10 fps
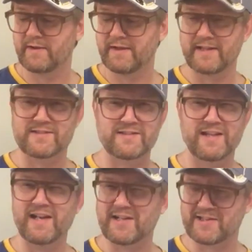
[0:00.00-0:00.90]
It's
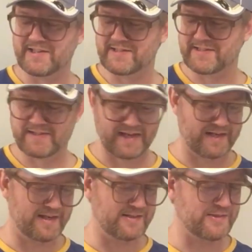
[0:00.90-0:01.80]
delicious
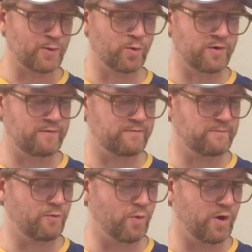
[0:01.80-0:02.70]
and sold
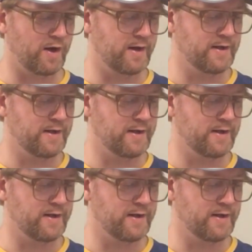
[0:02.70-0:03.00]
for